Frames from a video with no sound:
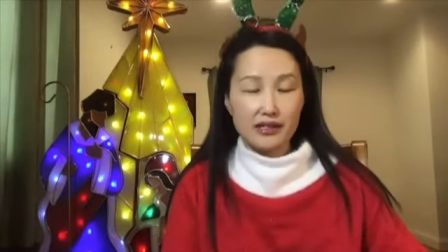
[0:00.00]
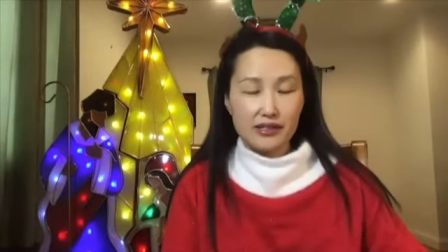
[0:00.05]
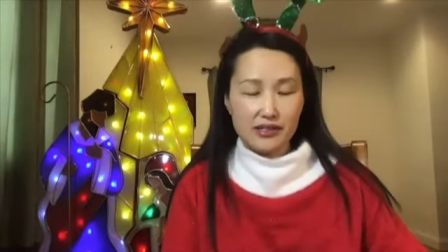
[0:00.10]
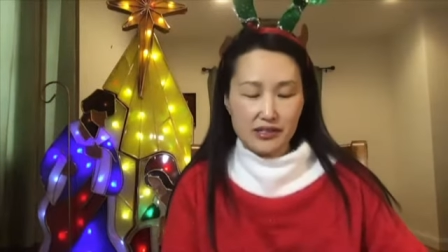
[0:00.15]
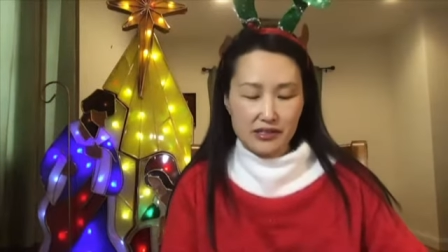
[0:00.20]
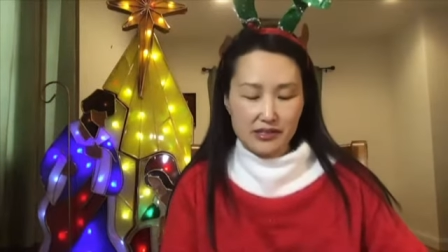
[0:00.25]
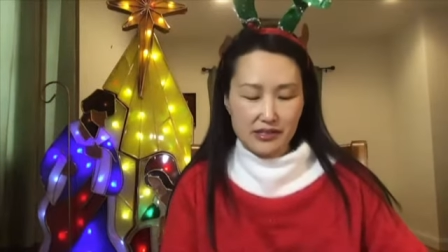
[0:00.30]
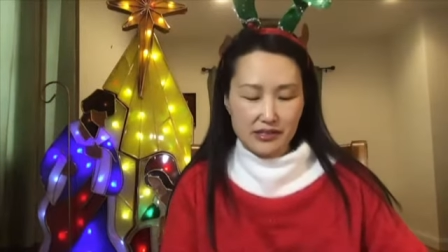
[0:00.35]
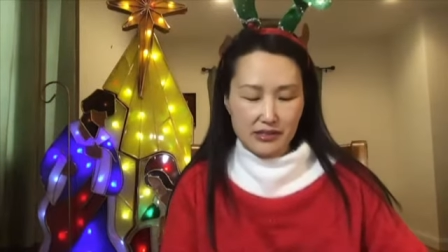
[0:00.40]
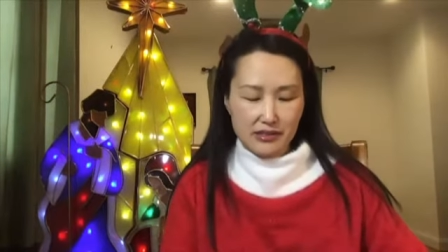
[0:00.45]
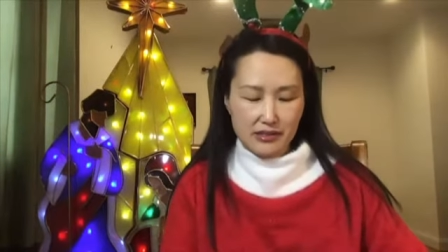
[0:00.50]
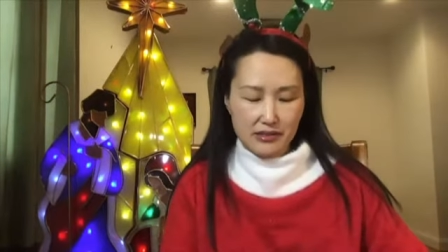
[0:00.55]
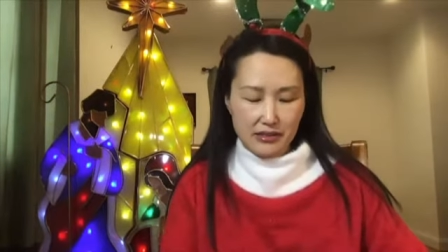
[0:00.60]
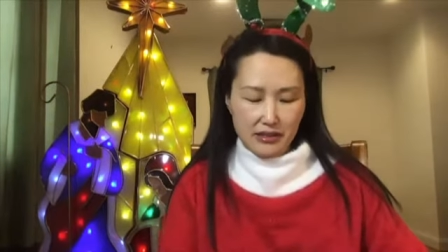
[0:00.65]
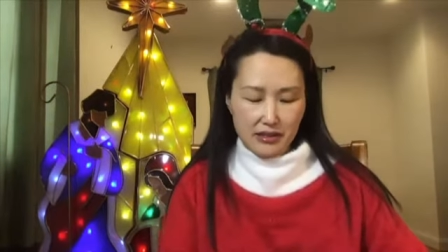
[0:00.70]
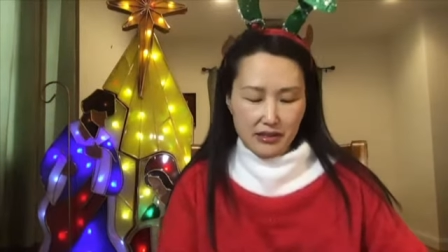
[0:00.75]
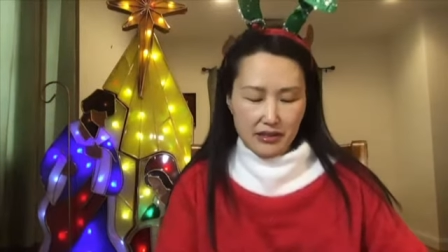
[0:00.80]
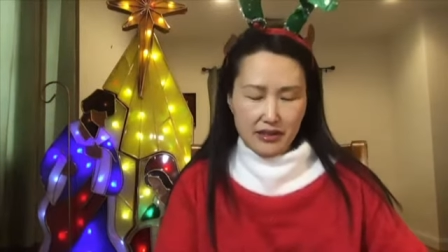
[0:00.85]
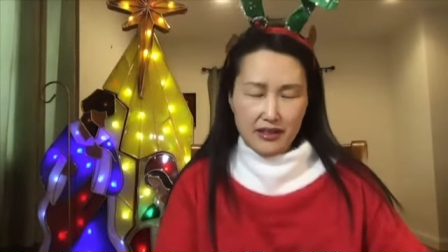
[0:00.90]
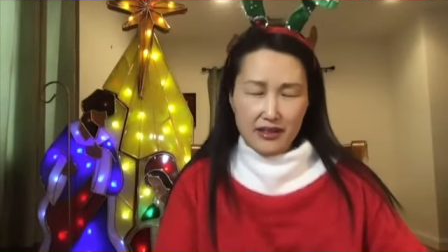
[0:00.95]
Just,
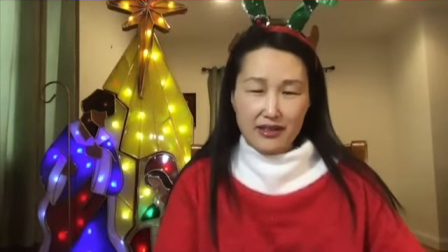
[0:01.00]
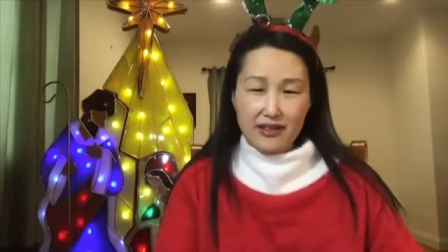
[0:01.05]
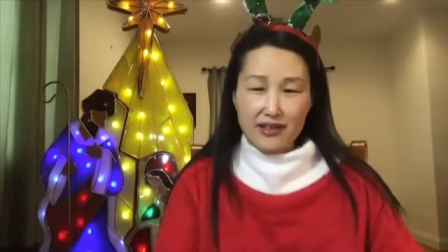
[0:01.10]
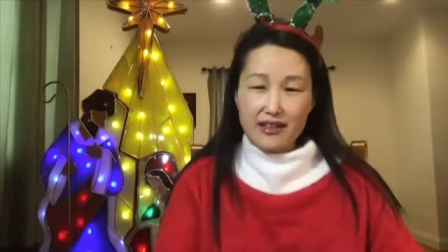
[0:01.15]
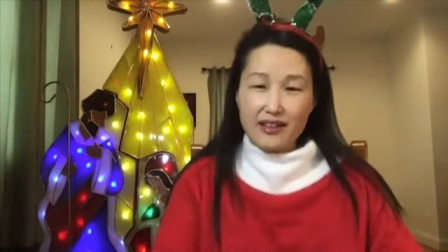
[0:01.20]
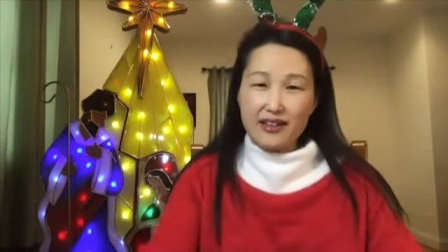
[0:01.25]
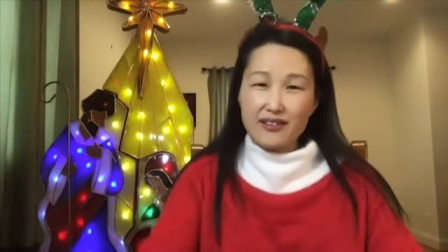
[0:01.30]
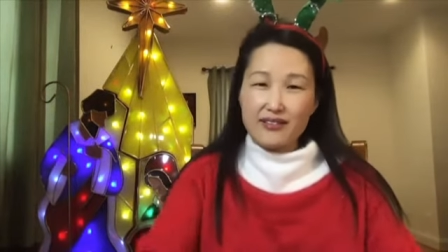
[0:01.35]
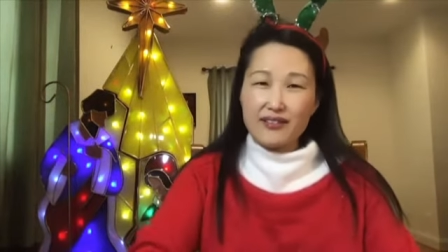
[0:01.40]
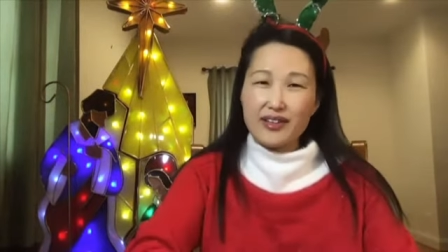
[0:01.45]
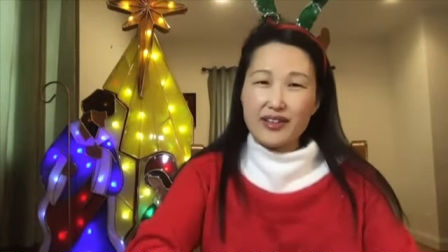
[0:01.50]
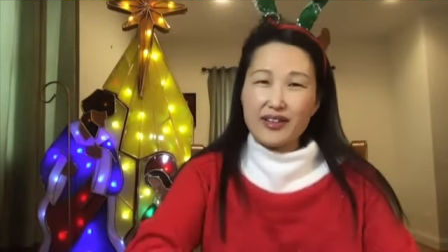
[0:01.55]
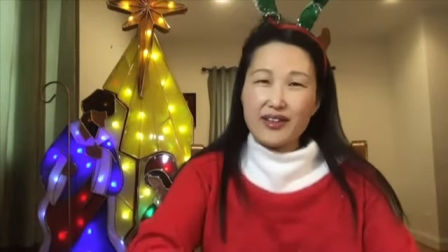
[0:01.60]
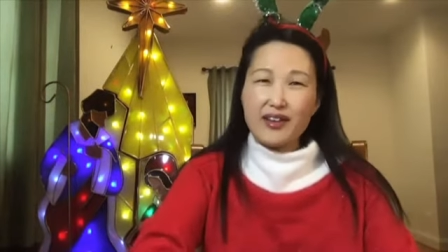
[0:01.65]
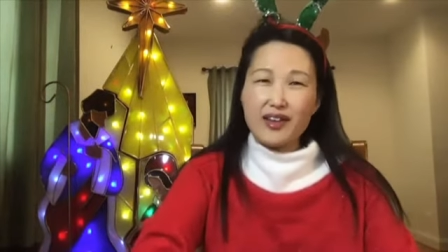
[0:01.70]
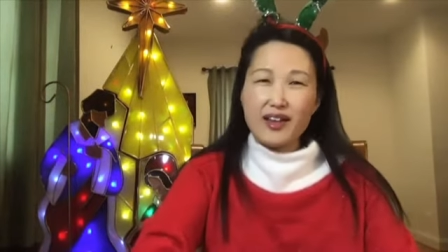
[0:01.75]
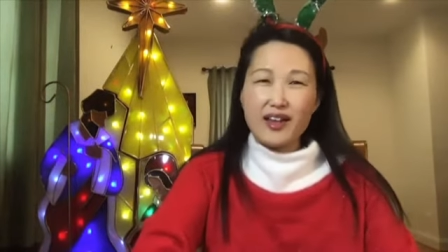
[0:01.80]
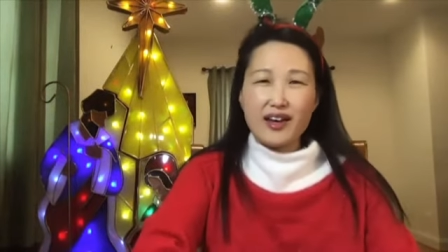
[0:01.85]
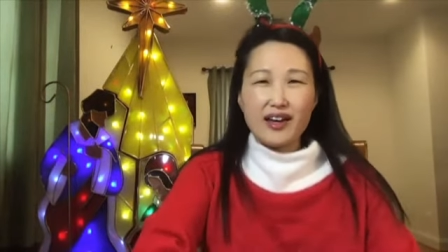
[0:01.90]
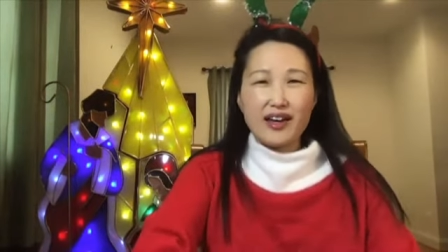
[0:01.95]
I feel
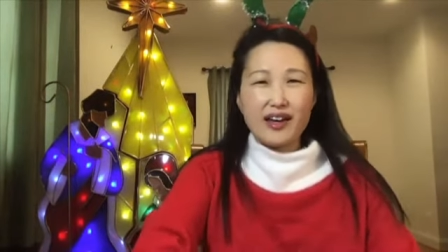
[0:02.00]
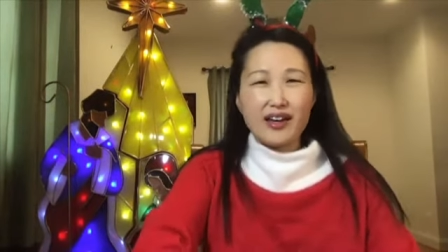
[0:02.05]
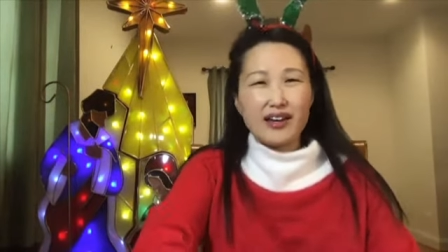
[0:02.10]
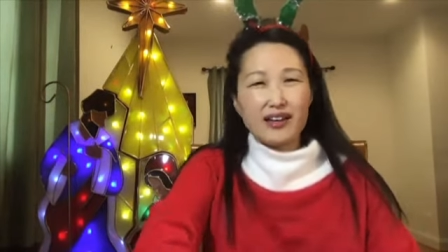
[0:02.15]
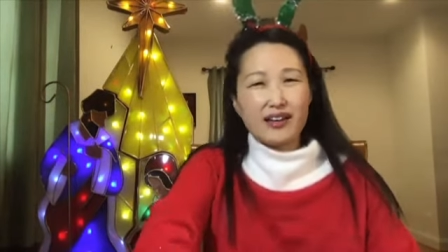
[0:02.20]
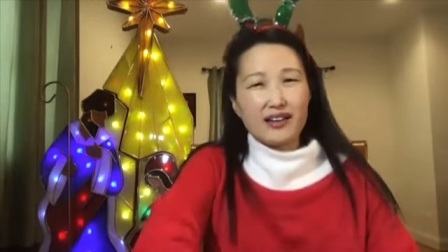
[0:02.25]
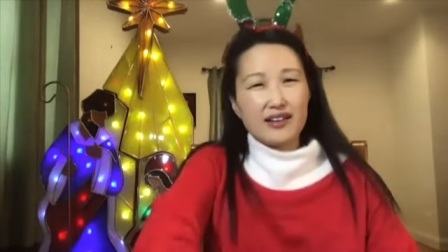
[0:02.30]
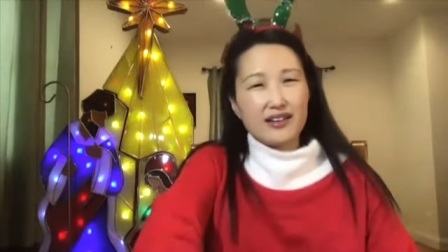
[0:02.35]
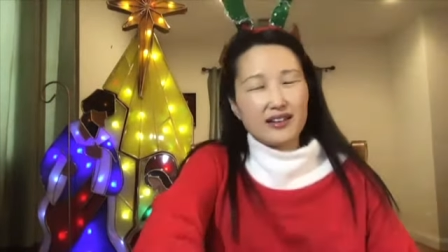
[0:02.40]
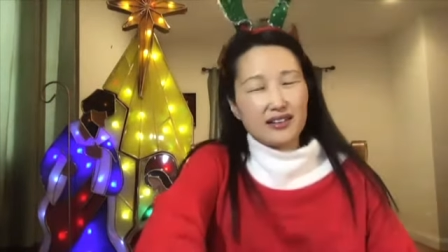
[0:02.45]
like